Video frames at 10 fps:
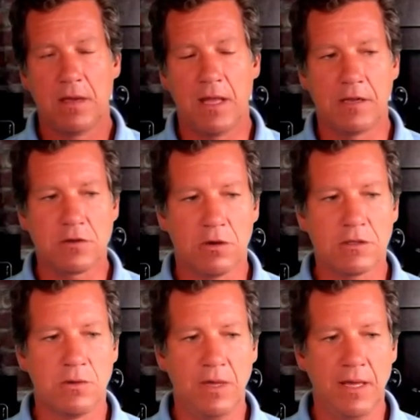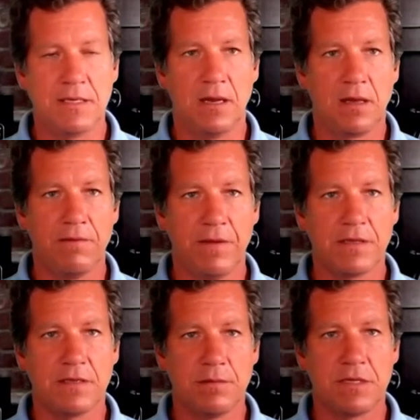And it's also easy to
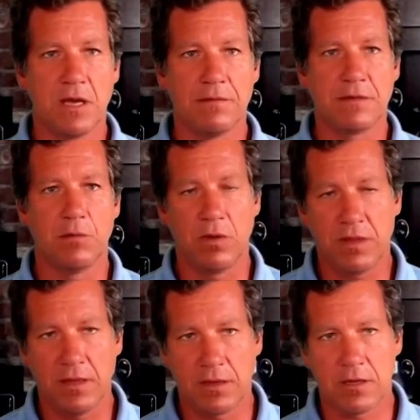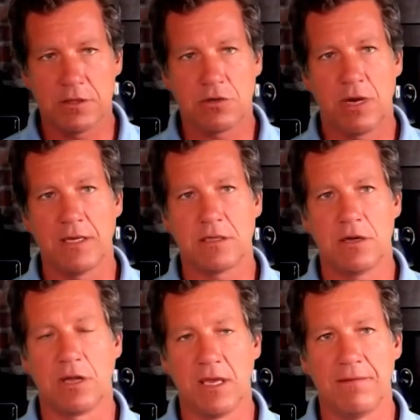convince themselves that within the constraints
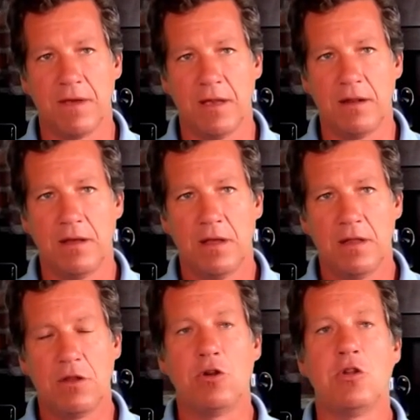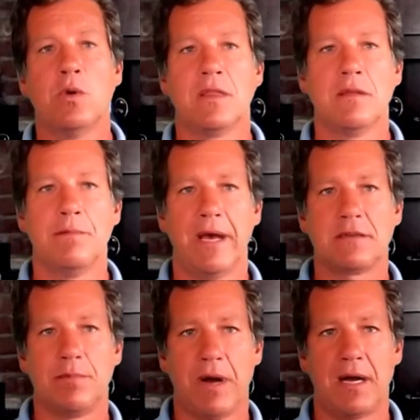they're given, they're doing the
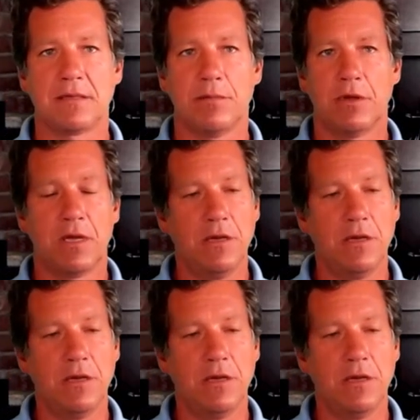best possible.